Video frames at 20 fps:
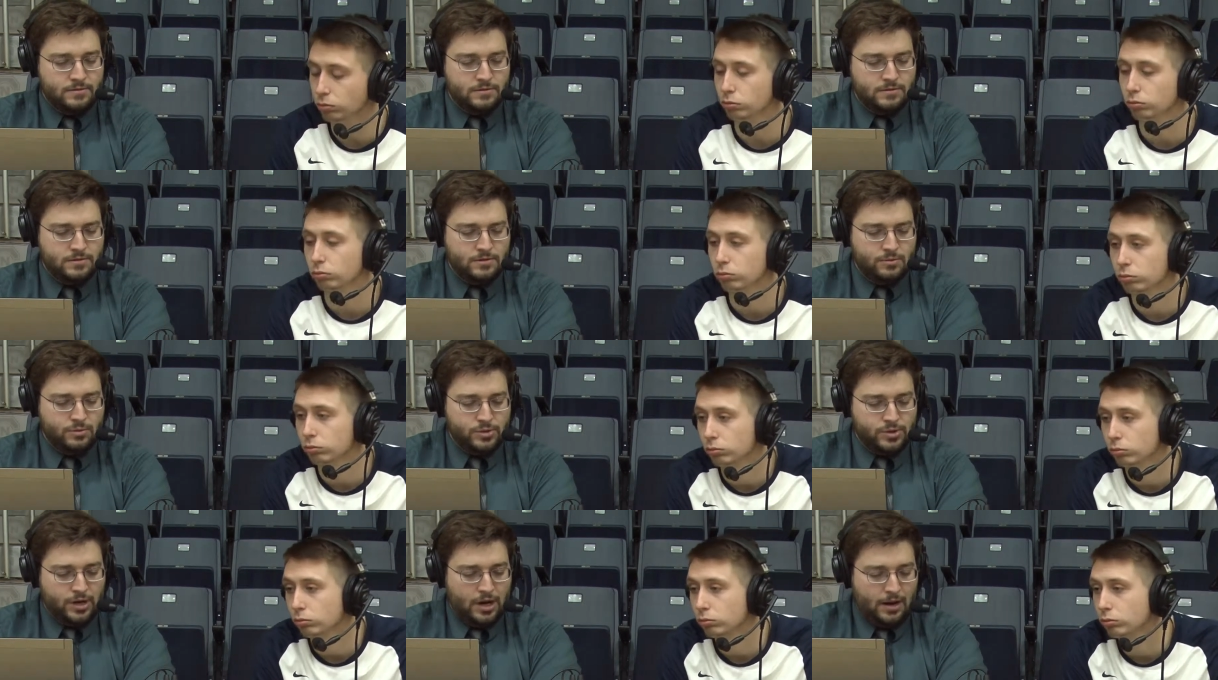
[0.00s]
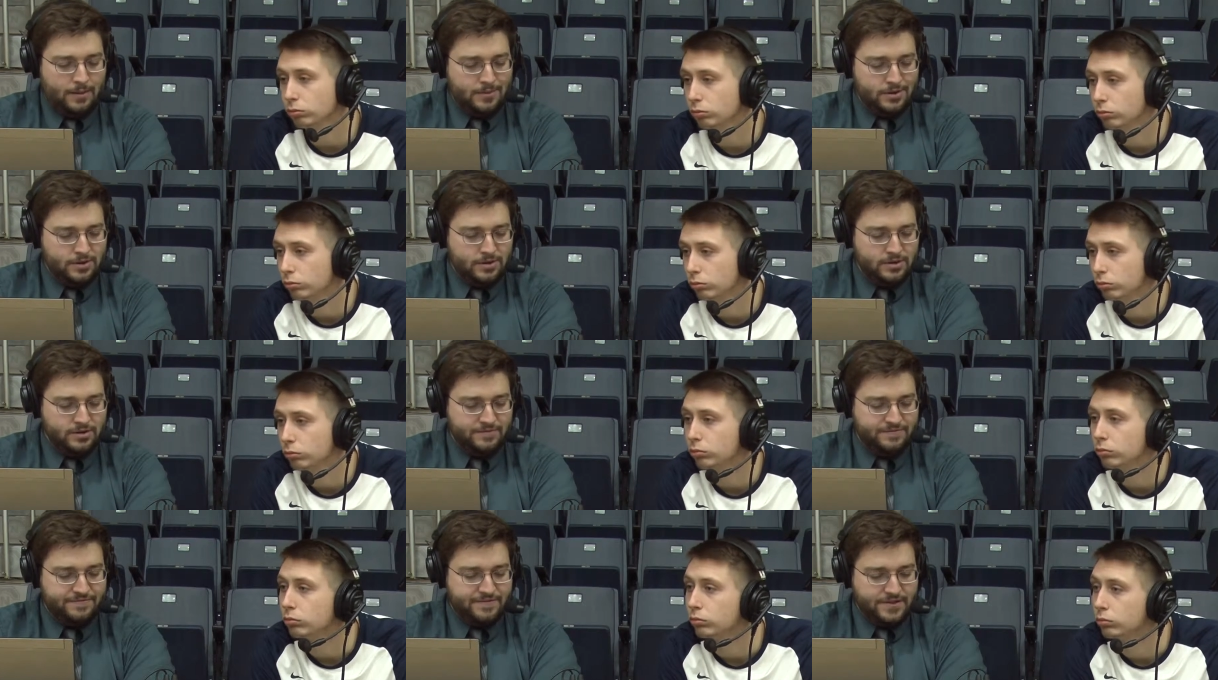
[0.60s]
Speaker 1: you were
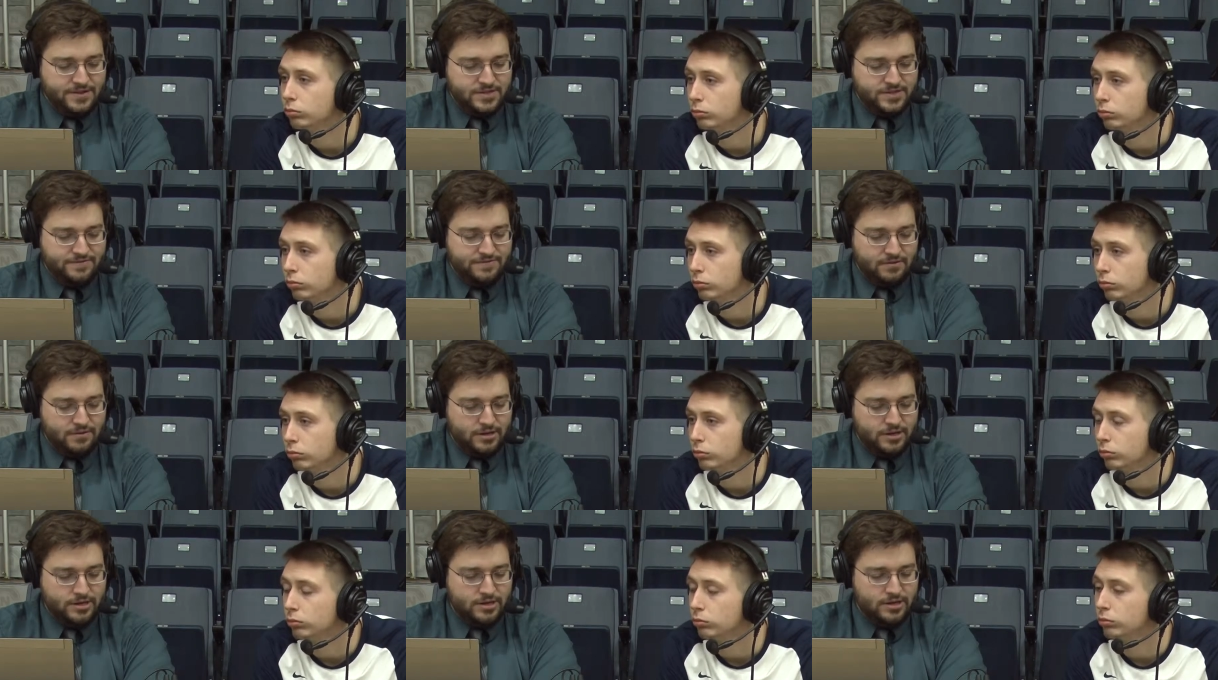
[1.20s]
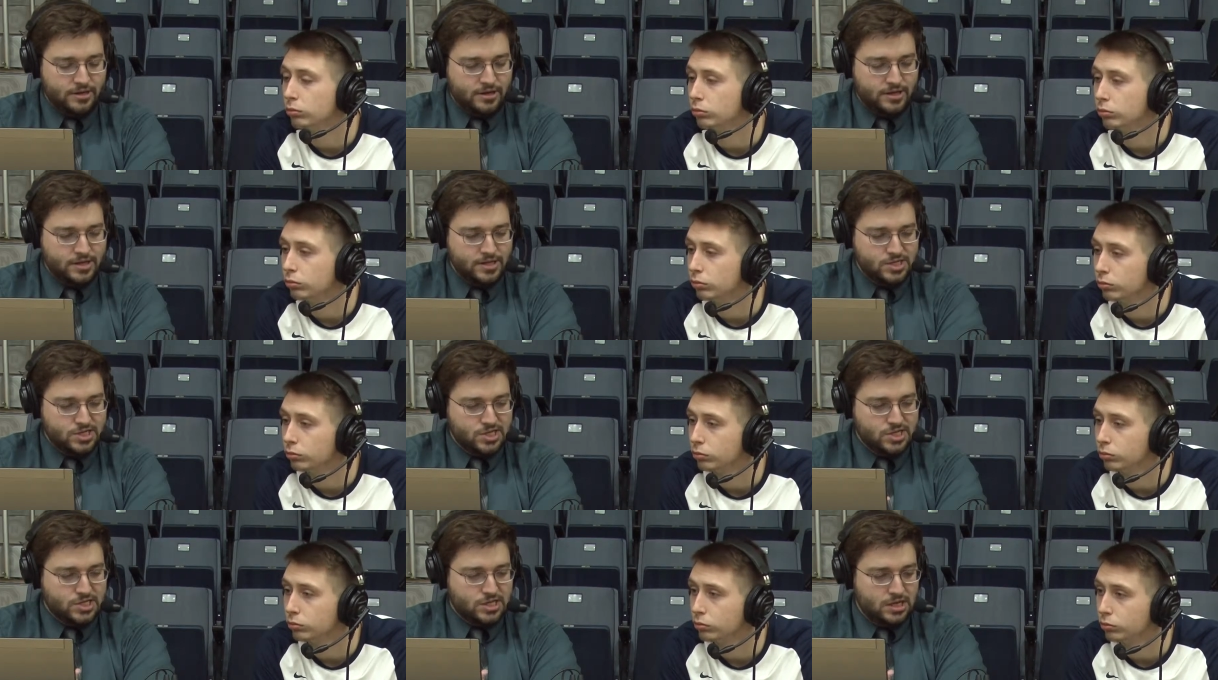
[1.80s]
dominant defensively
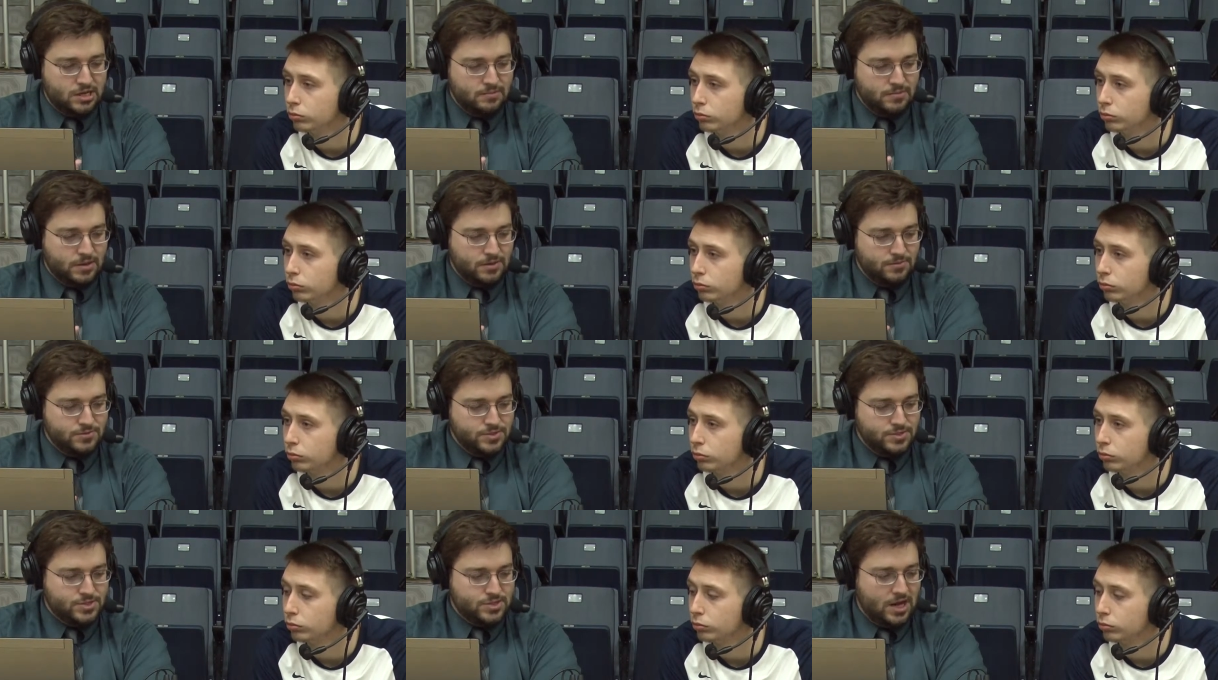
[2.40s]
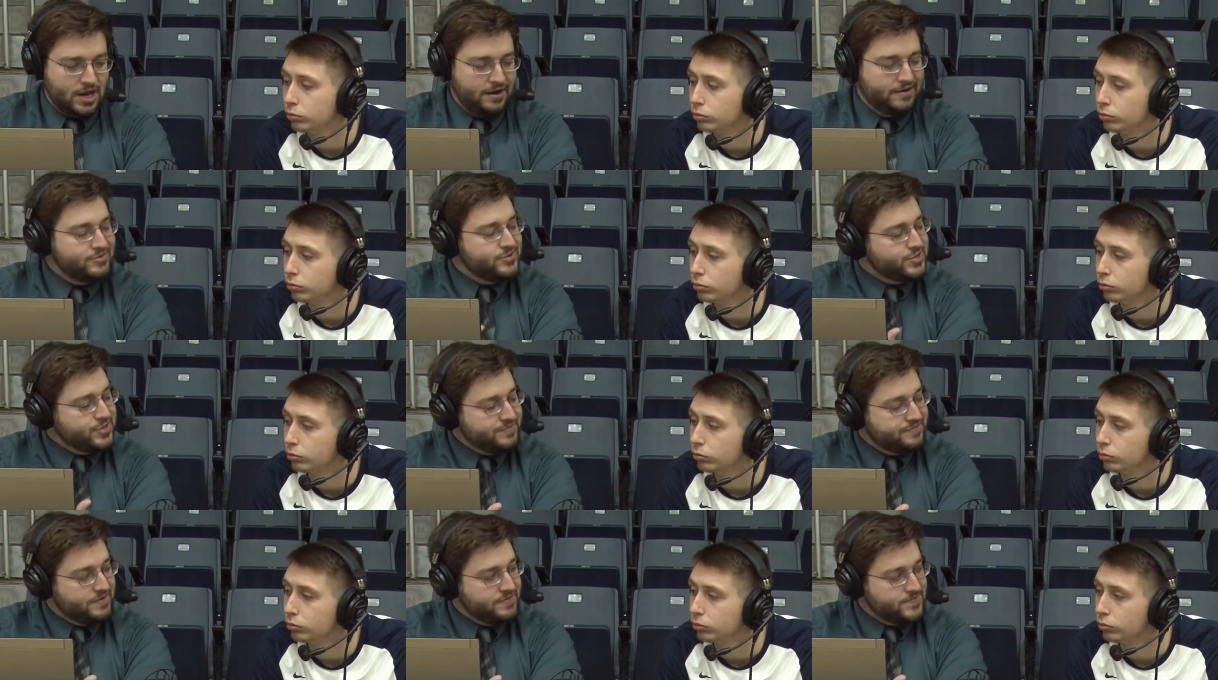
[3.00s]
against a team that was
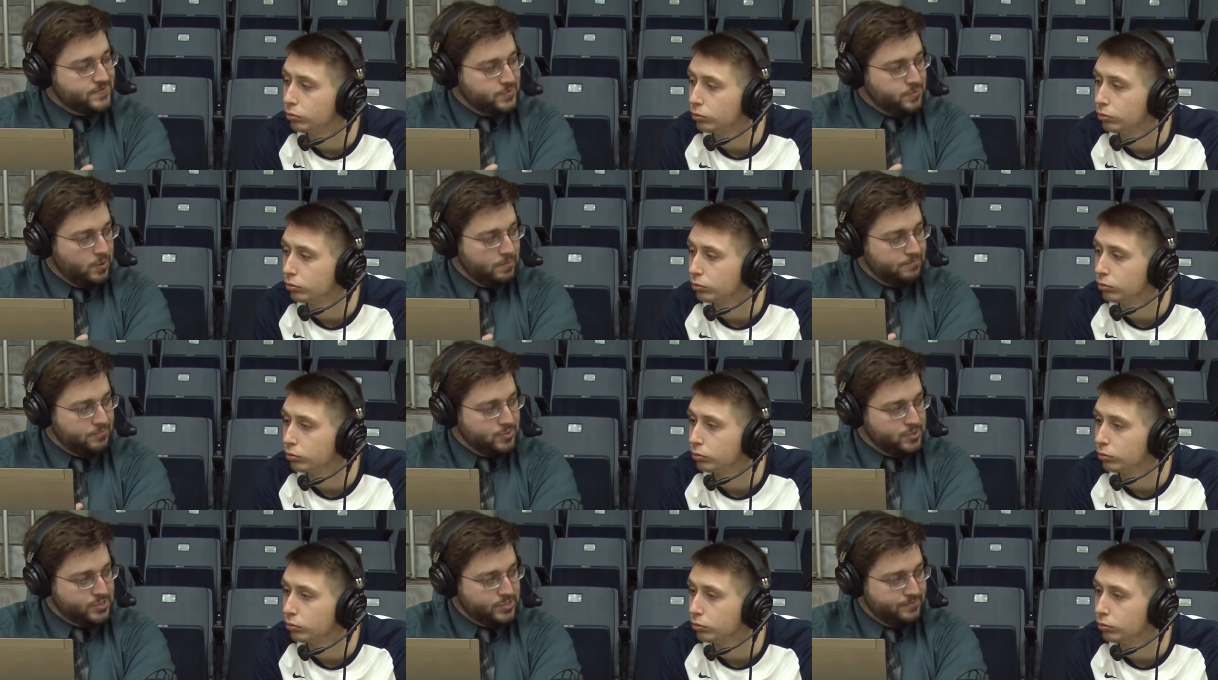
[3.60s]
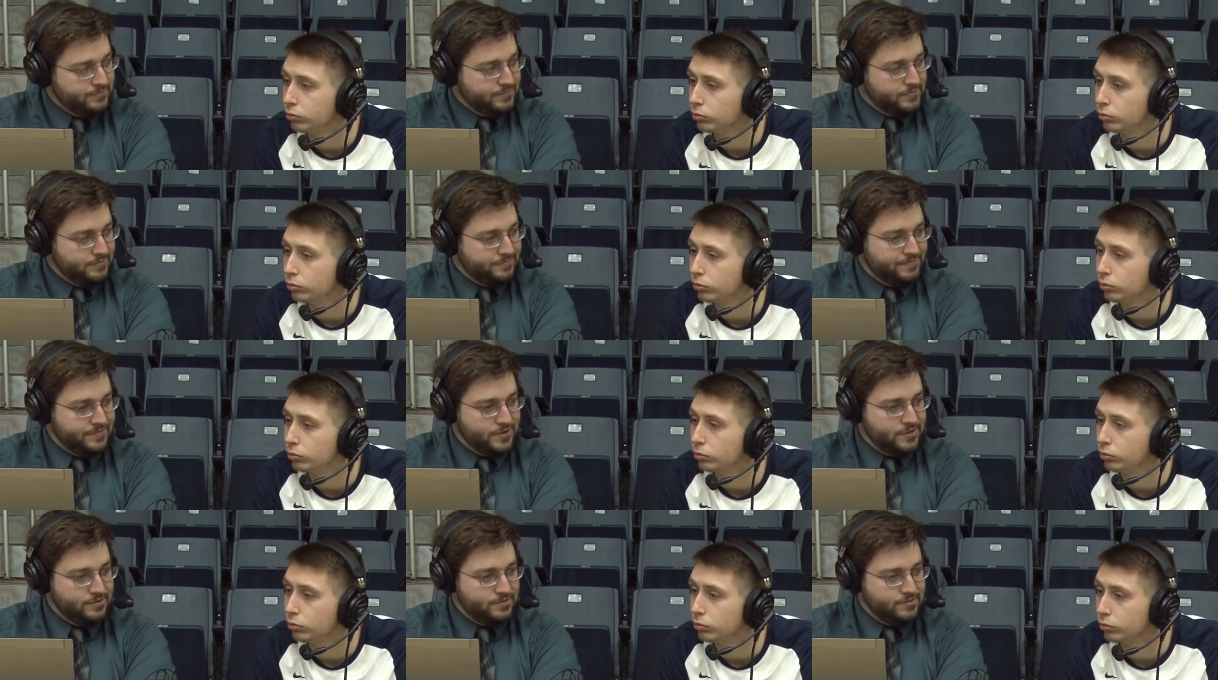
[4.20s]
averaging 51% from the
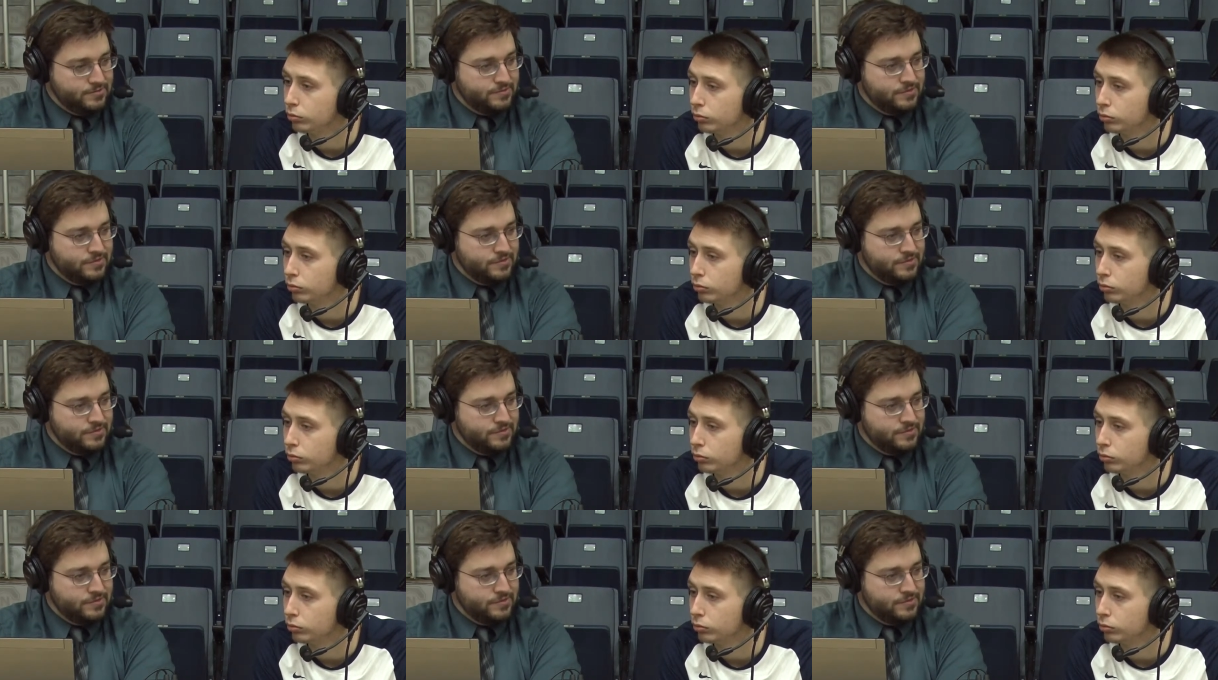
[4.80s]
field